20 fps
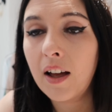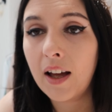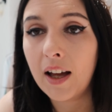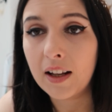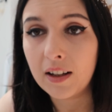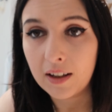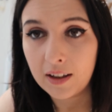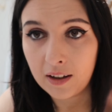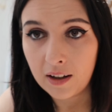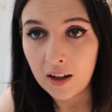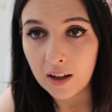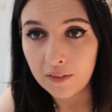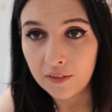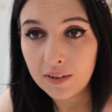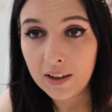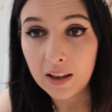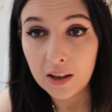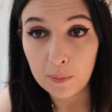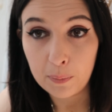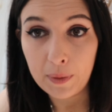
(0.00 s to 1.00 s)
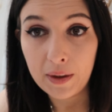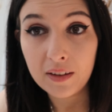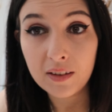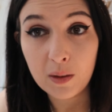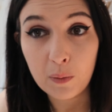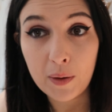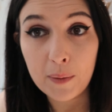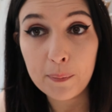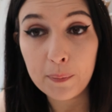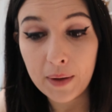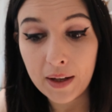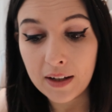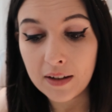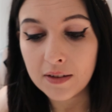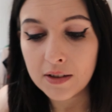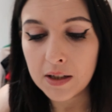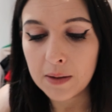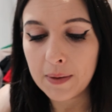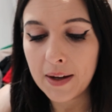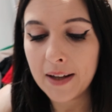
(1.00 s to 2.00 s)
and kind of seeing the bits that went
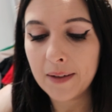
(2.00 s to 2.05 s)
into